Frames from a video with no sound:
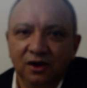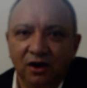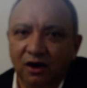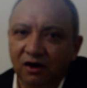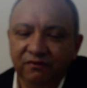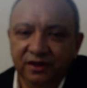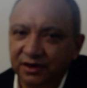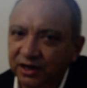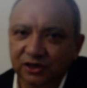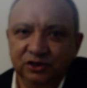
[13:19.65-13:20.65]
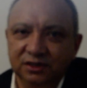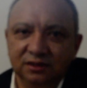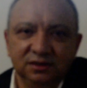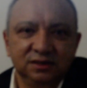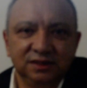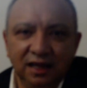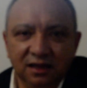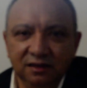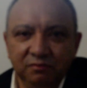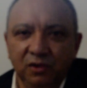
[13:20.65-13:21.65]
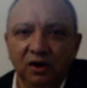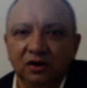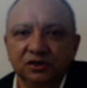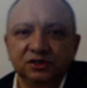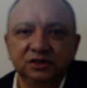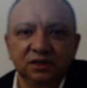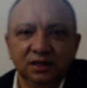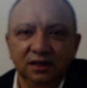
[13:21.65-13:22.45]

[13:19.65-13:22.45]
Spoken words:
of the region, Stellenbosch